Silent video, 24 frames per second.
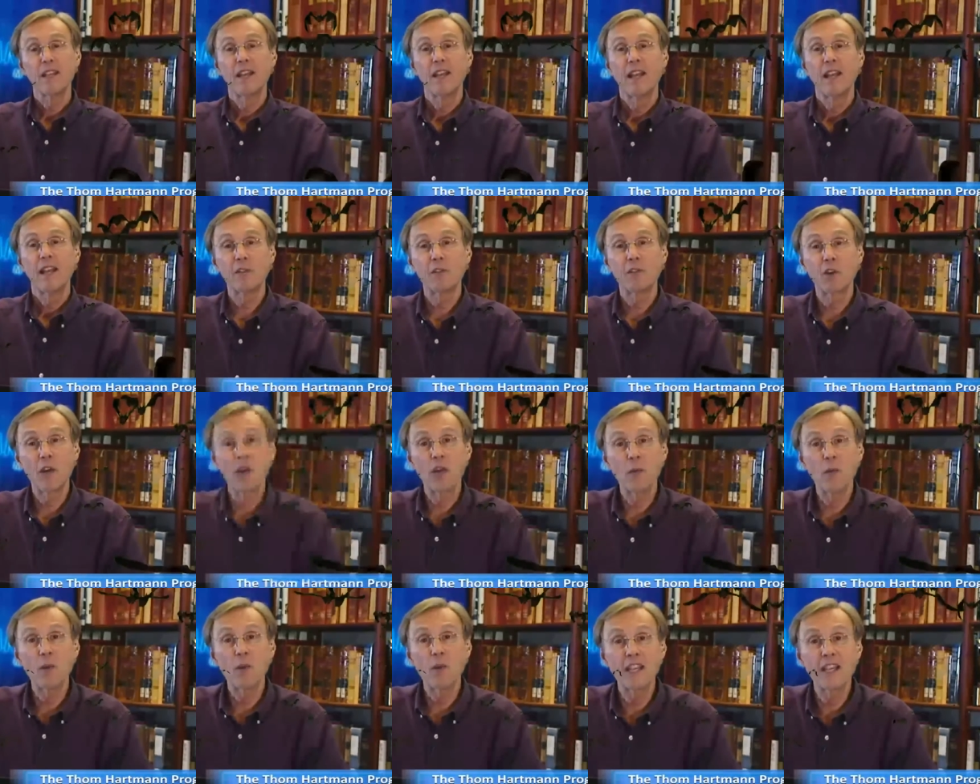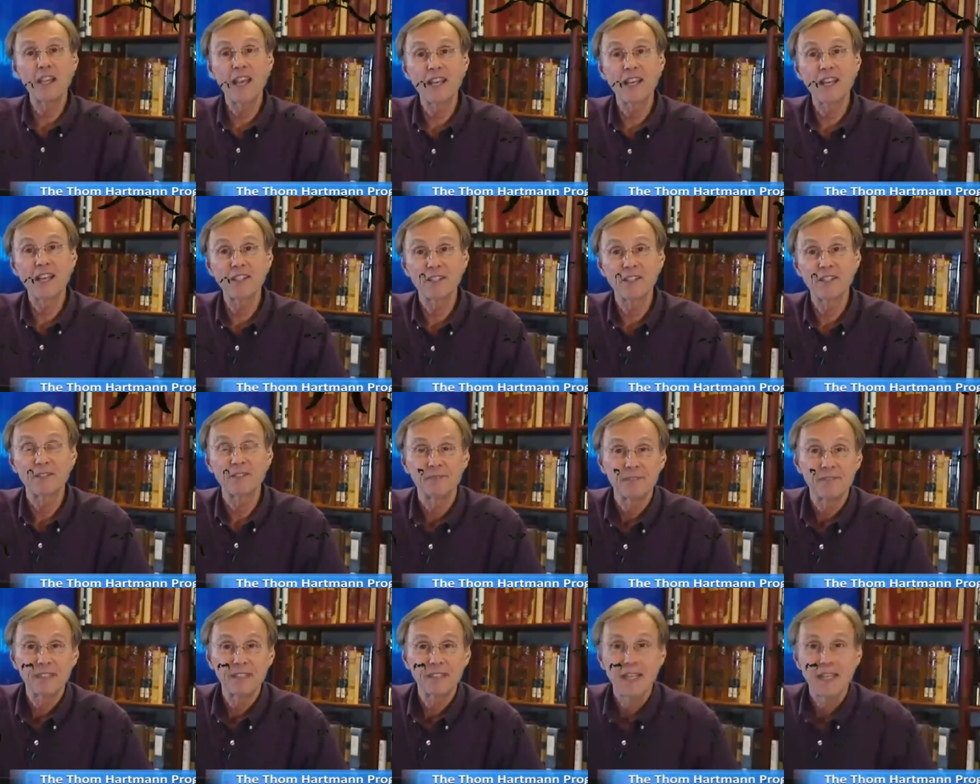Have a great weekend.
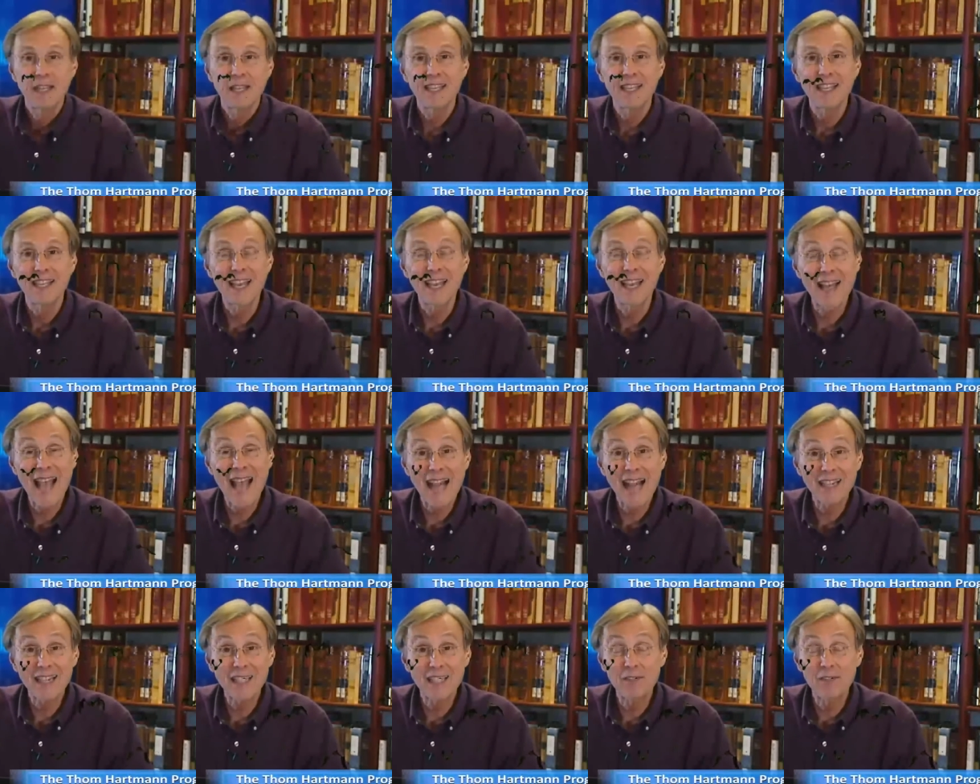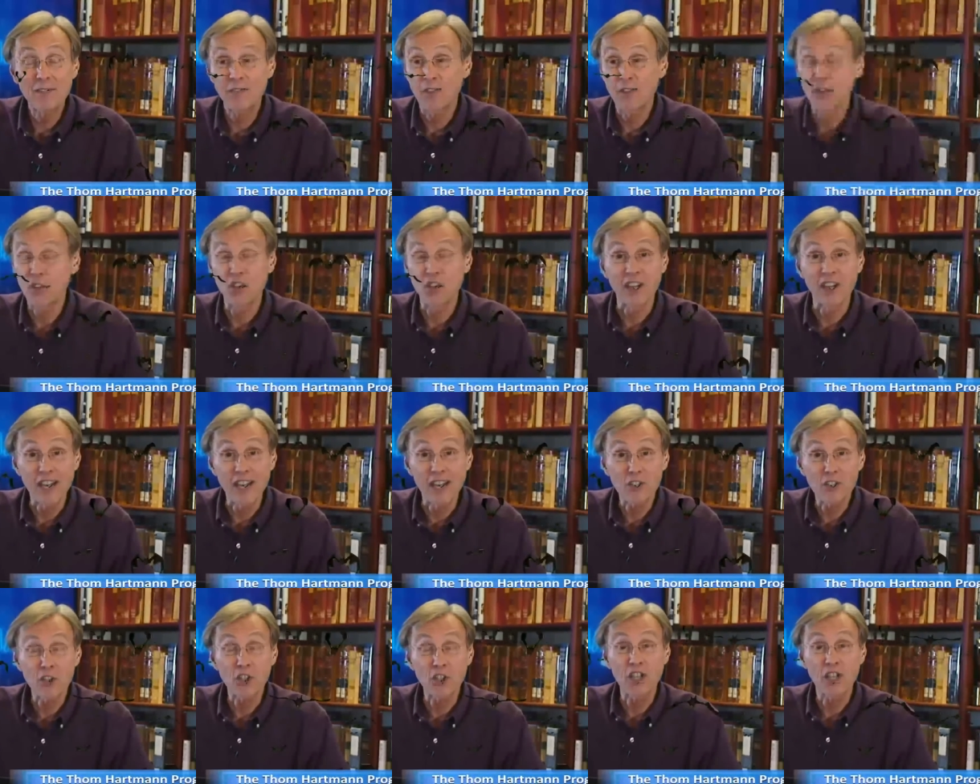Get active. There's an
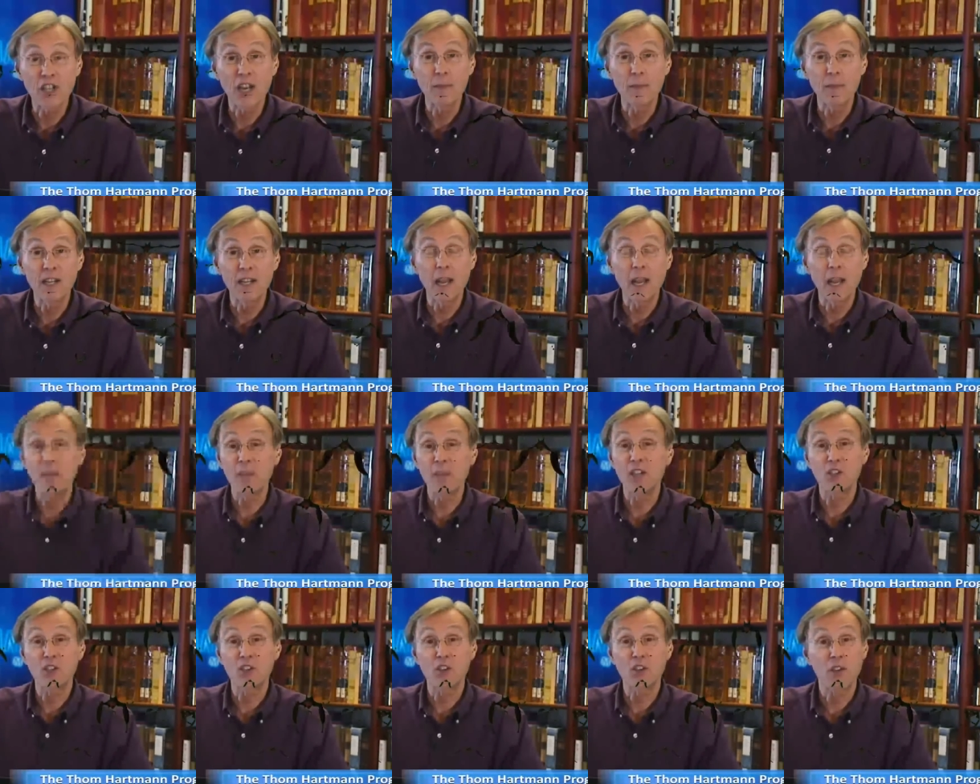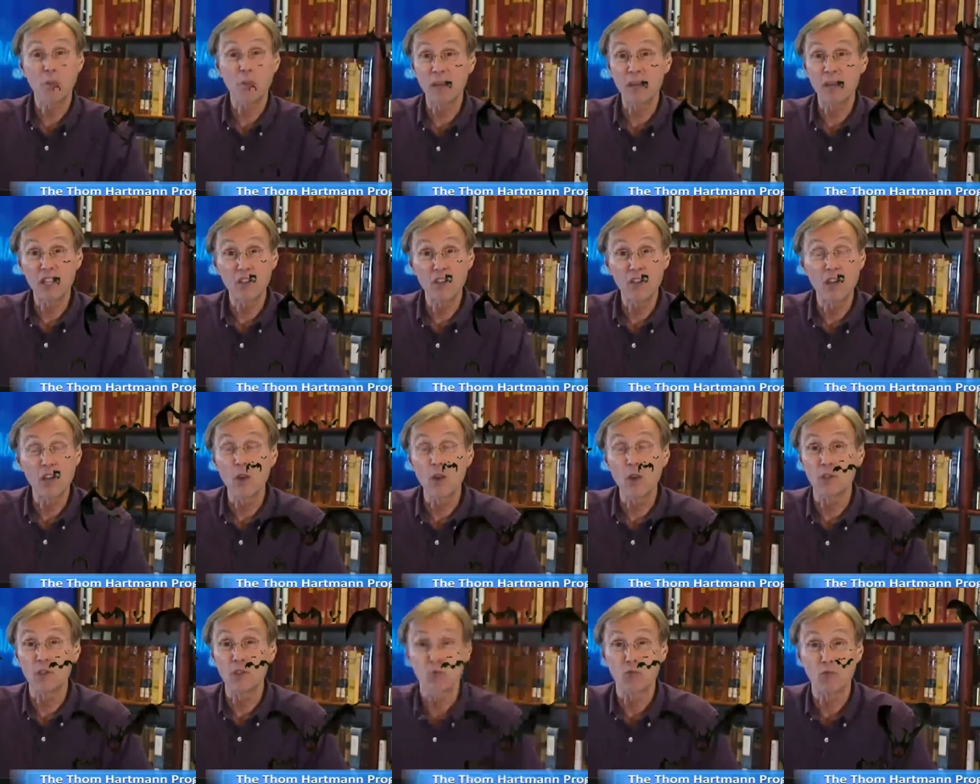election coming up. Make sure everybody you
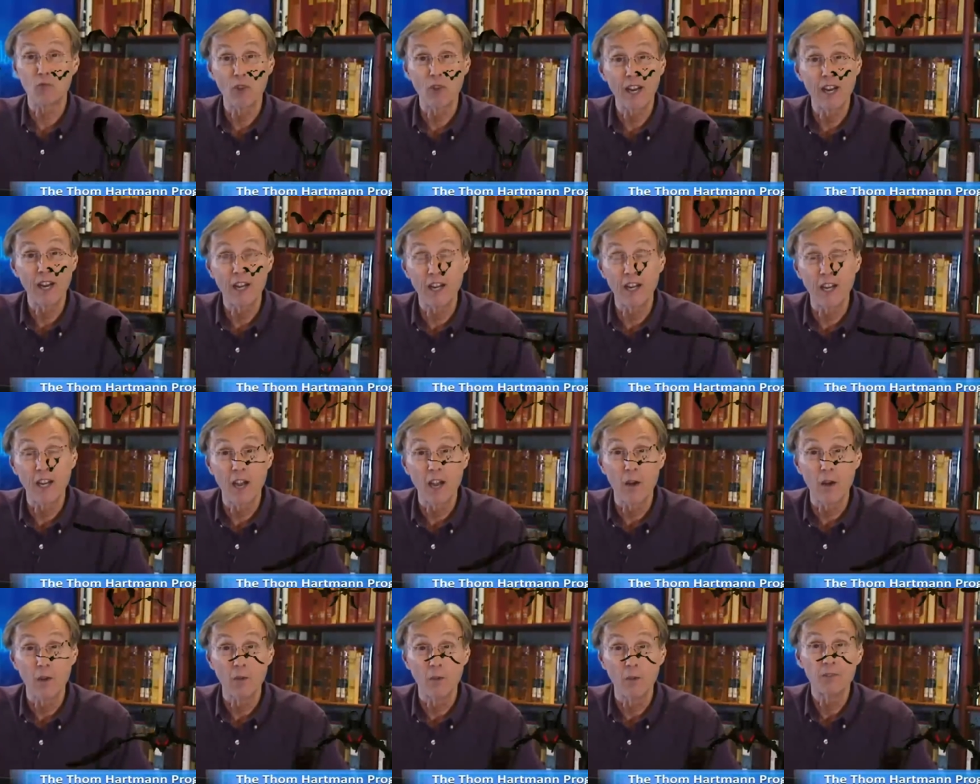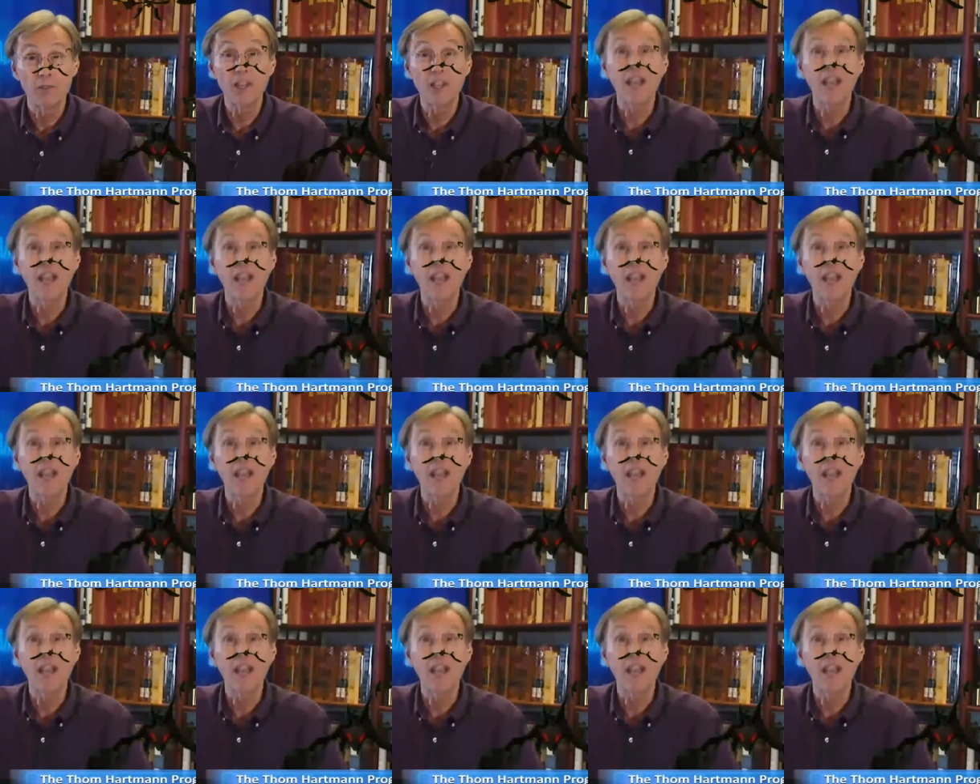know is ready to go.